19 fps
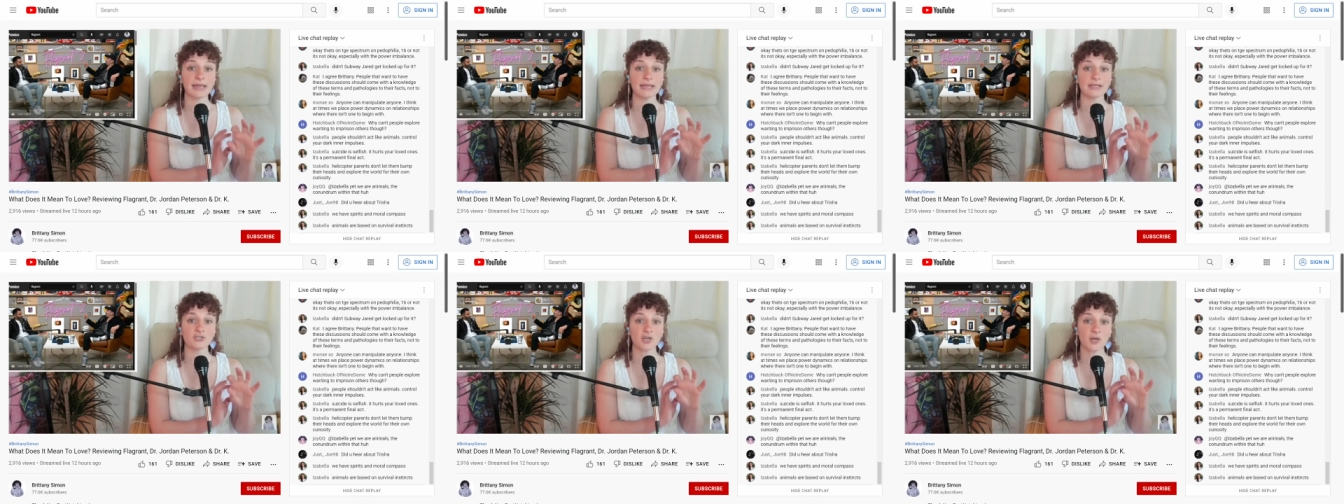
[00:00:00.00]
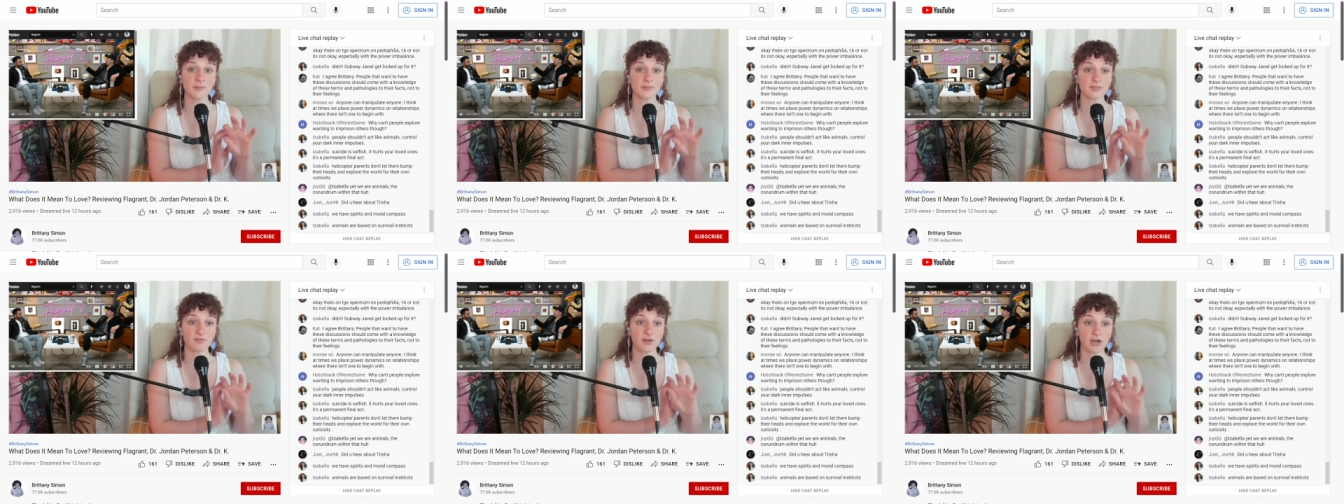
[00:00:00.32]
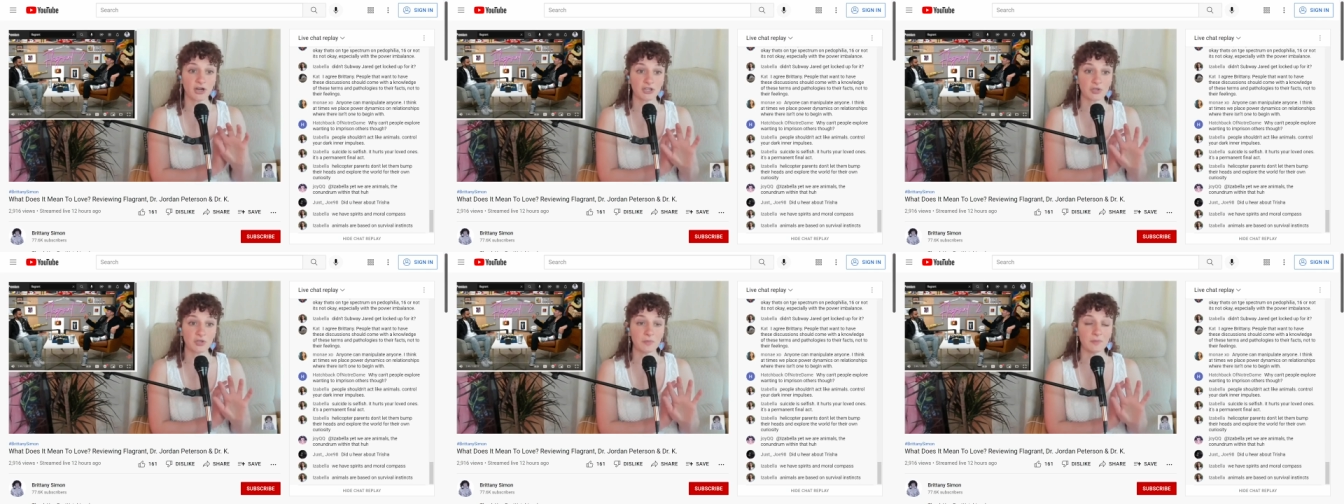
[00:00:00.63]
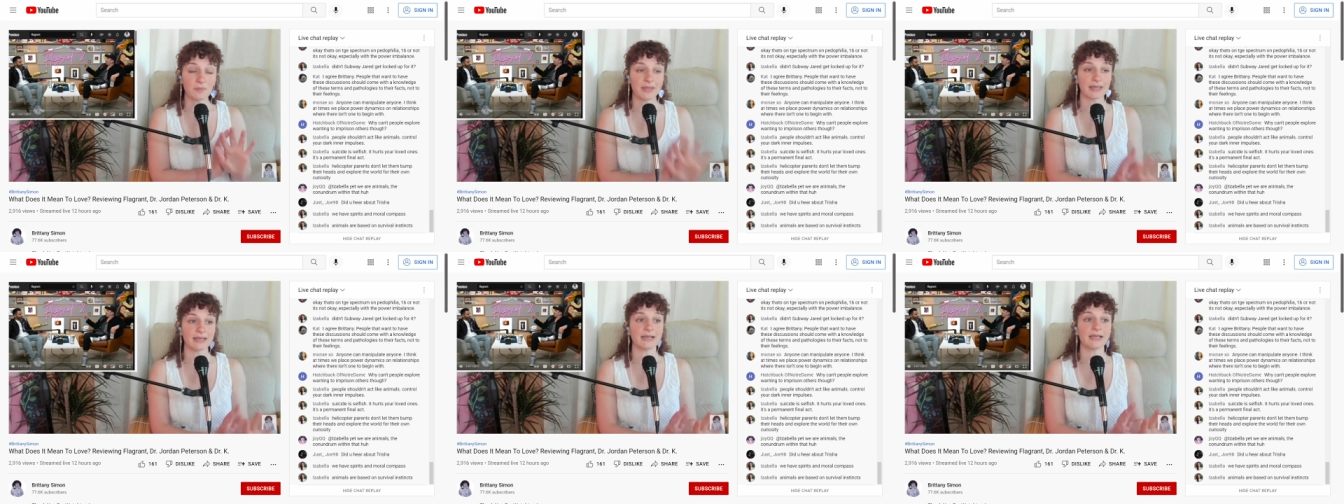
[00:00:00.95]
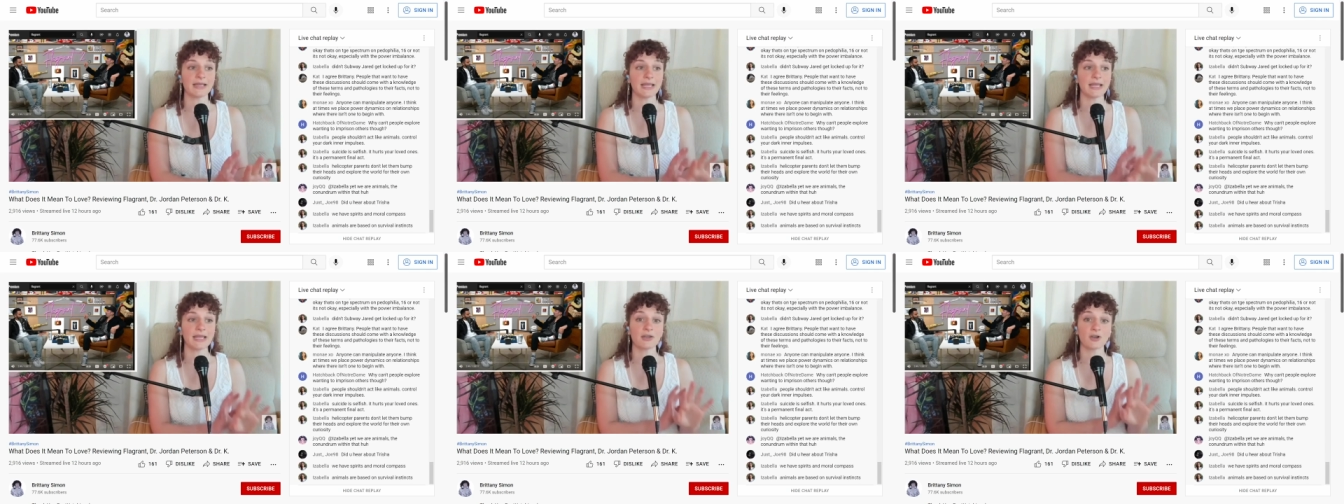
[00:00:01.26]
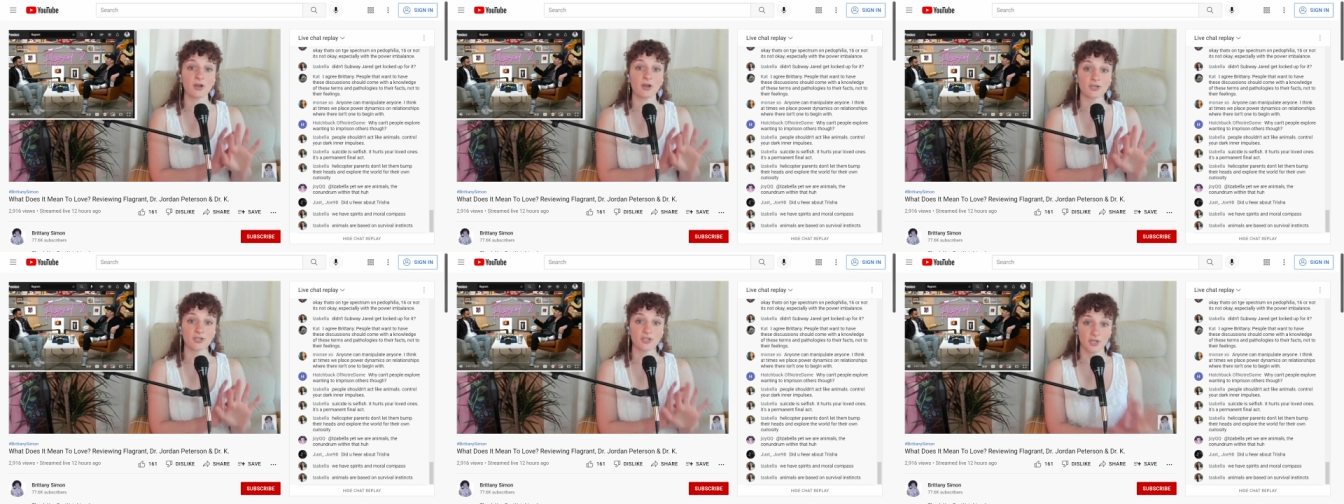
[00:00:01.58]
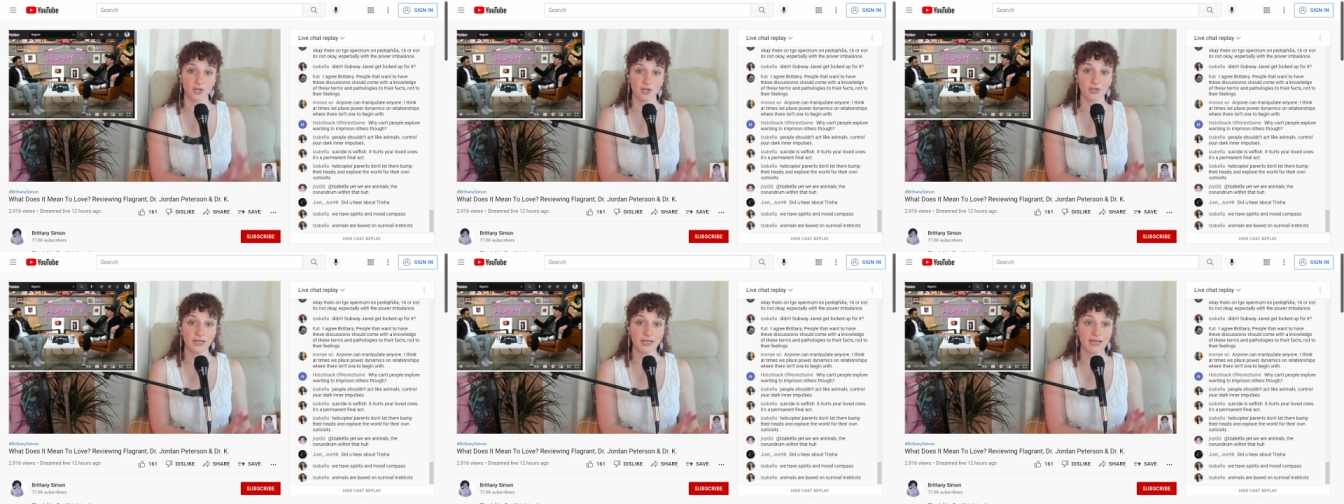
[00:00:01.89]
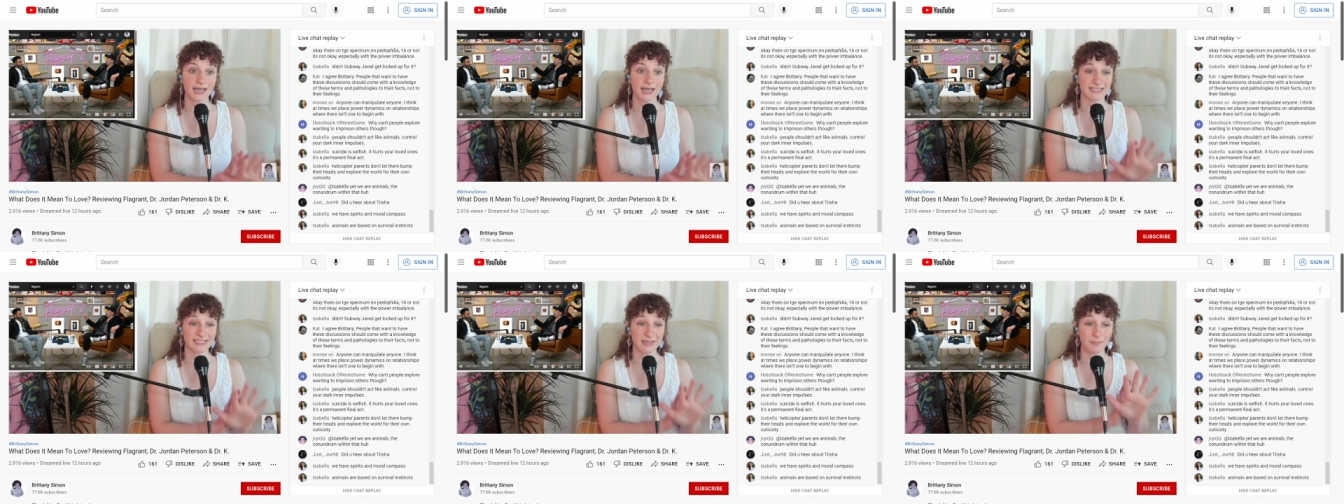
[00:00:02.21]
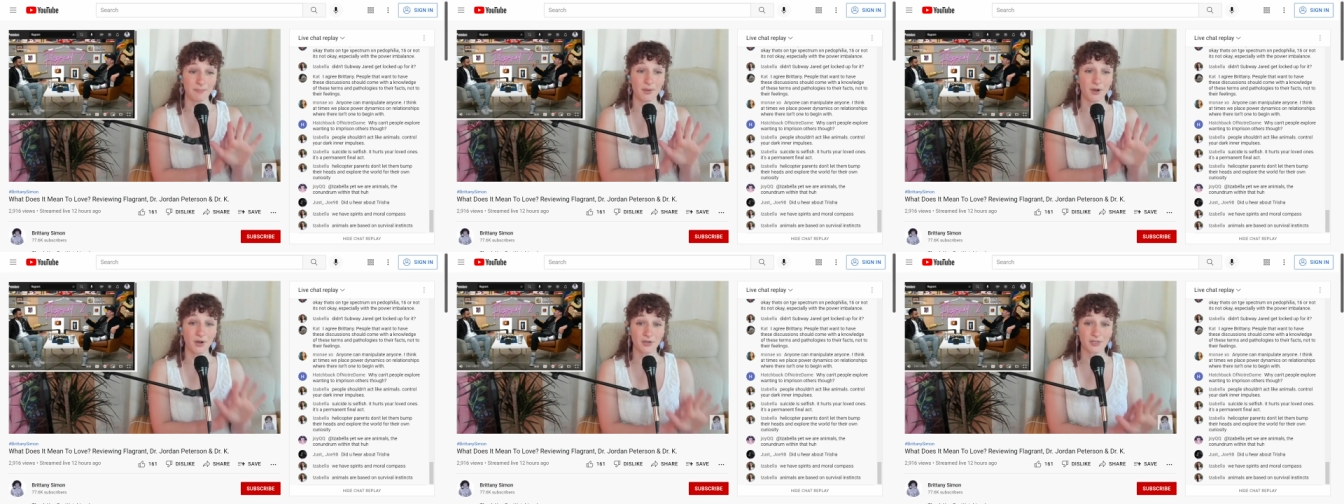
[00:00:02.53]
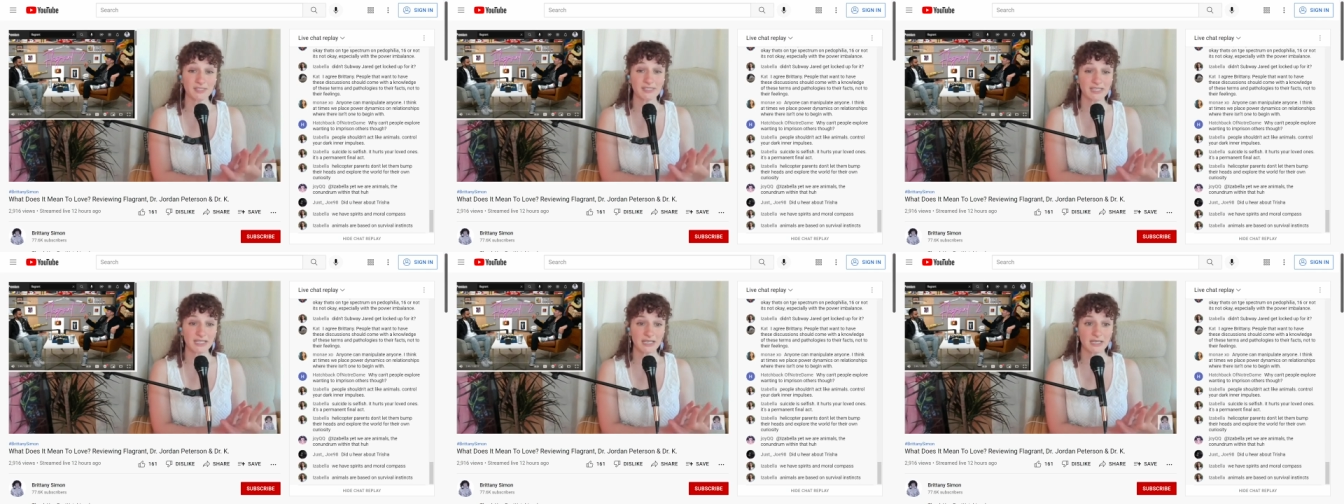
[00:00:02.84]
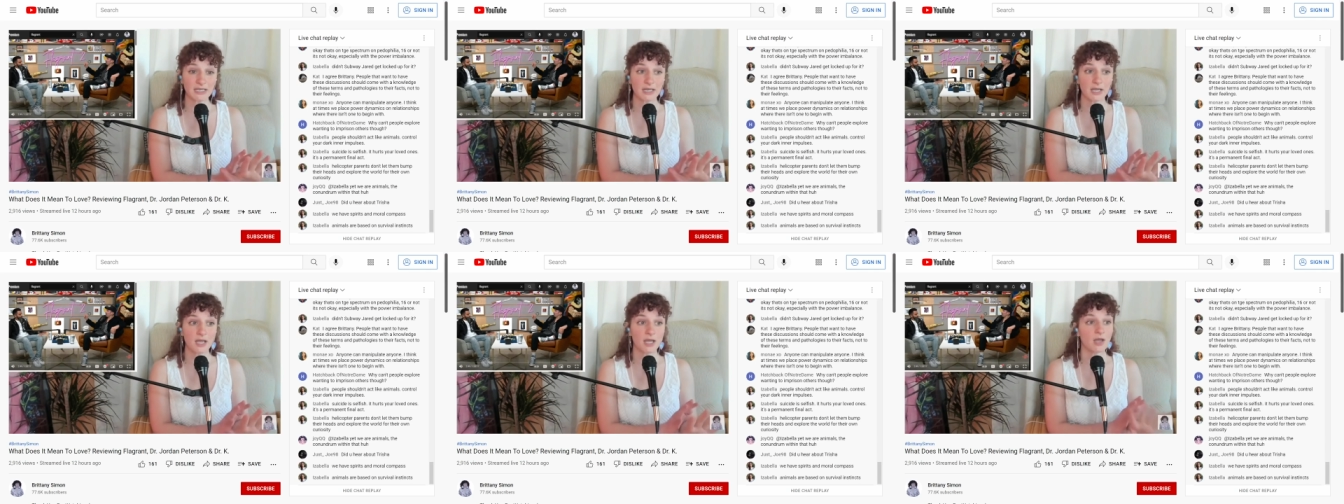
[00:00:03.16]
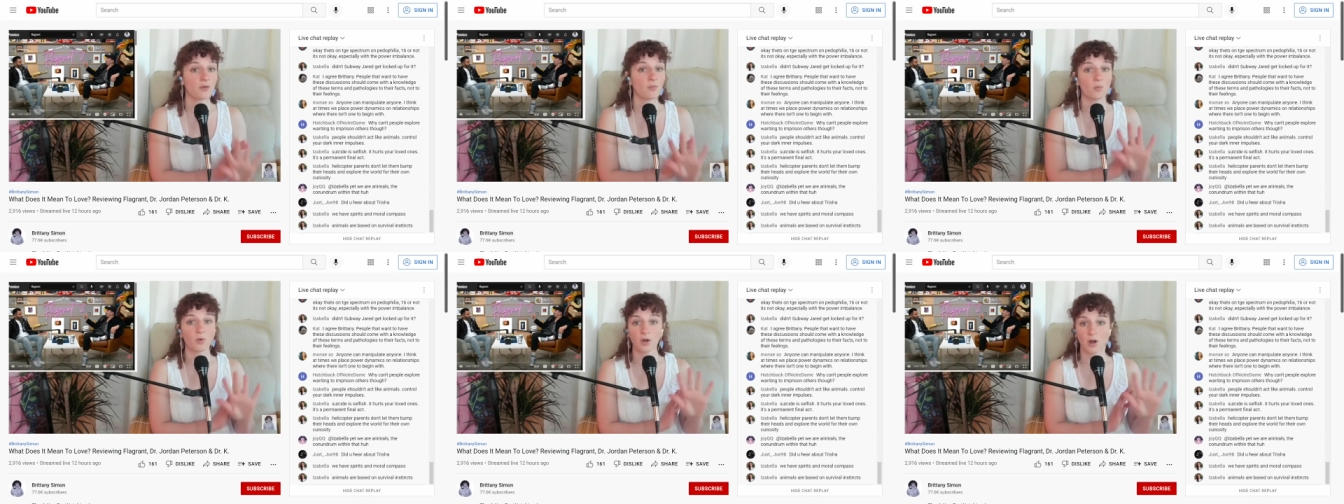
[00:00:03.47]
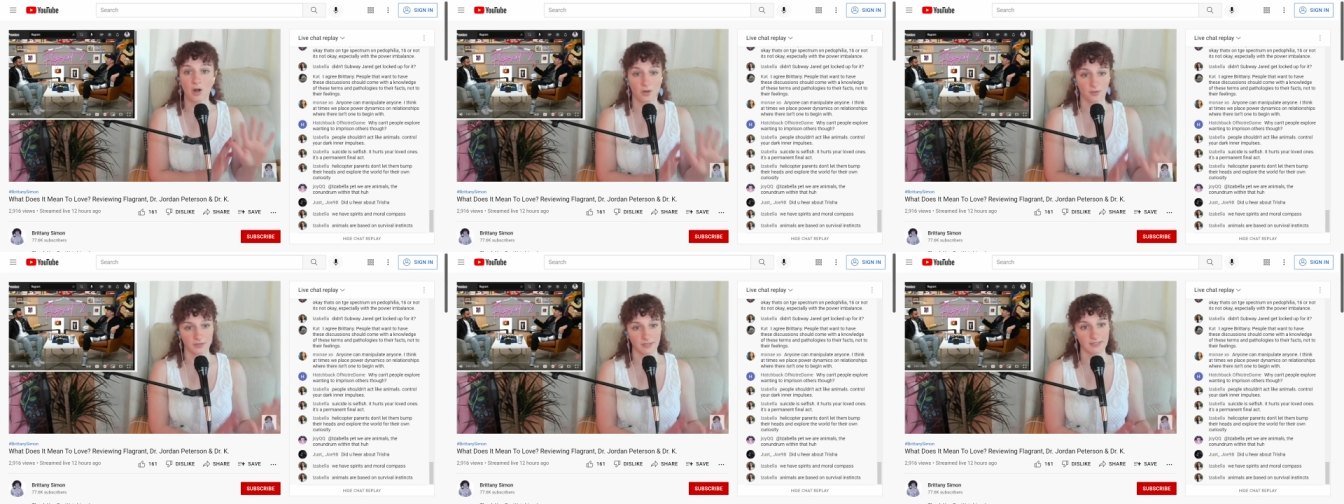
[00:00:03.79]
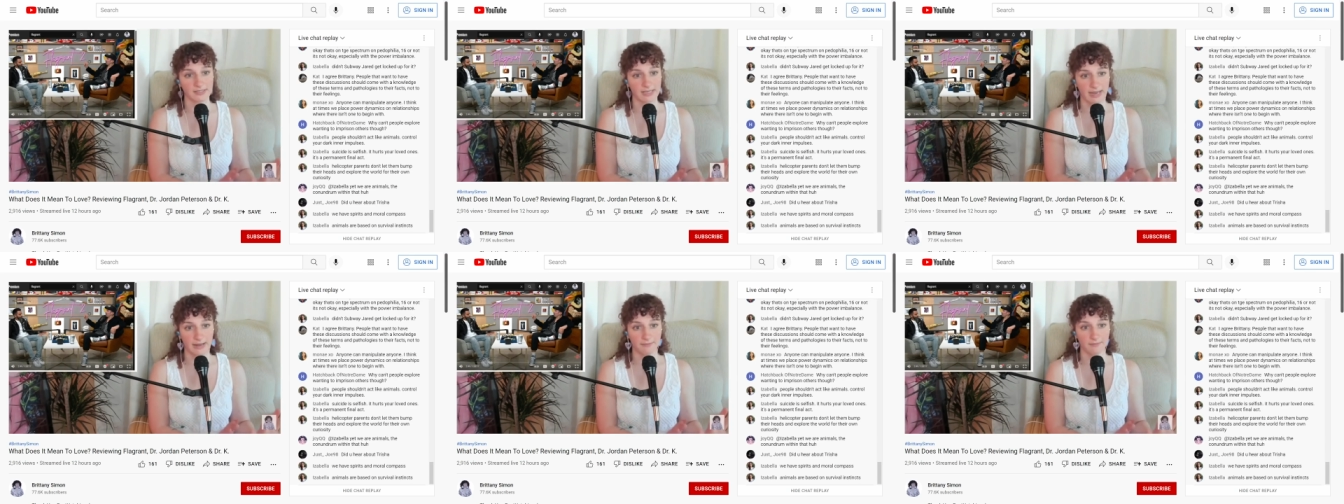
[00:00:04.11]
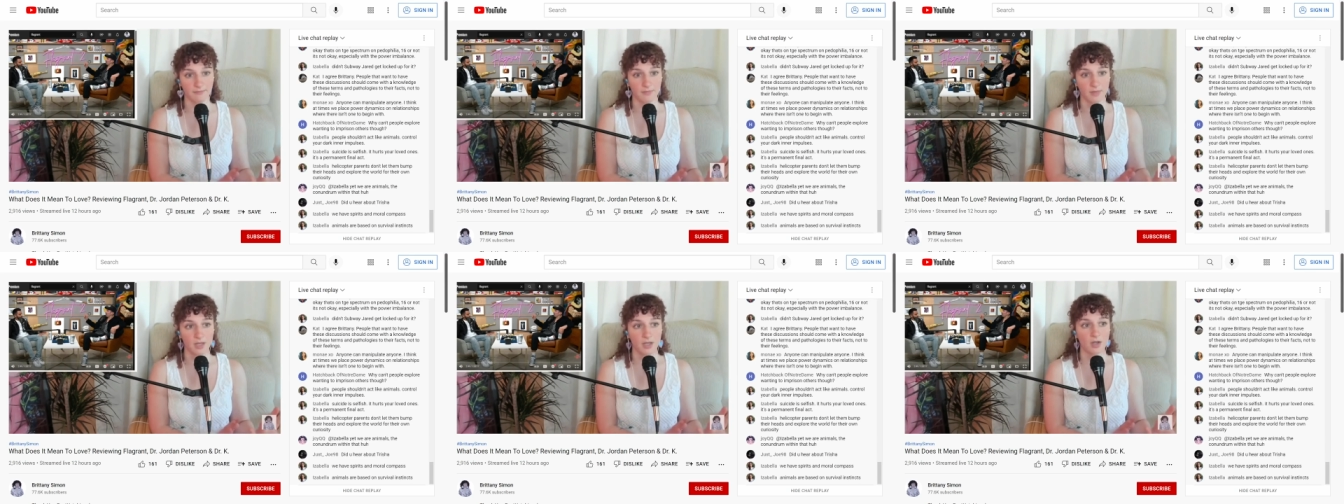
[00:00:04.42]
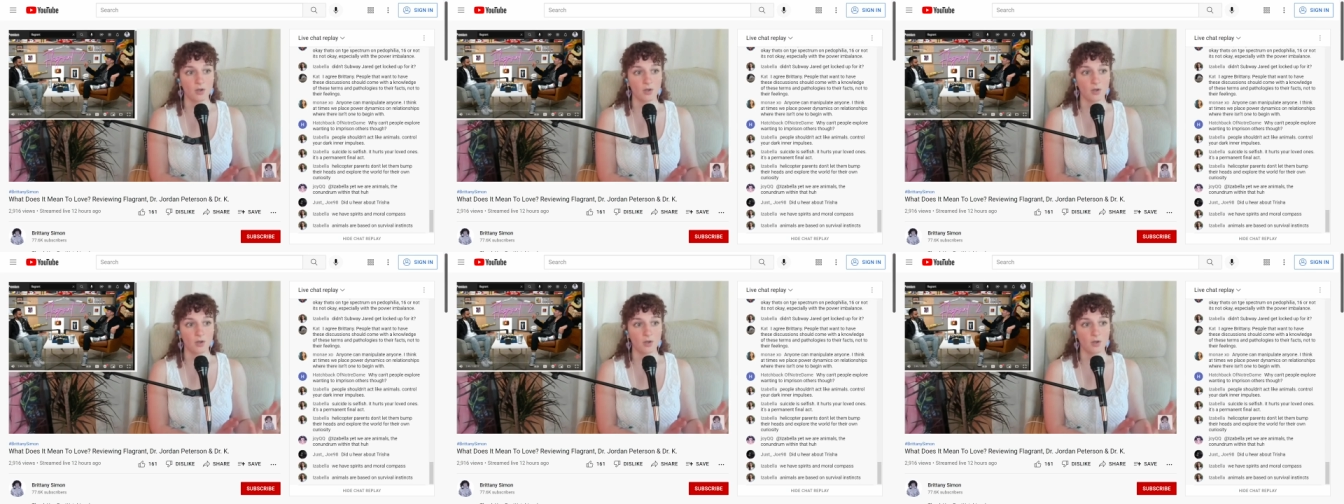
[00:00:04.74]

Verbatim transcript: in terms of our humanity and our journey as a person, we're all the same.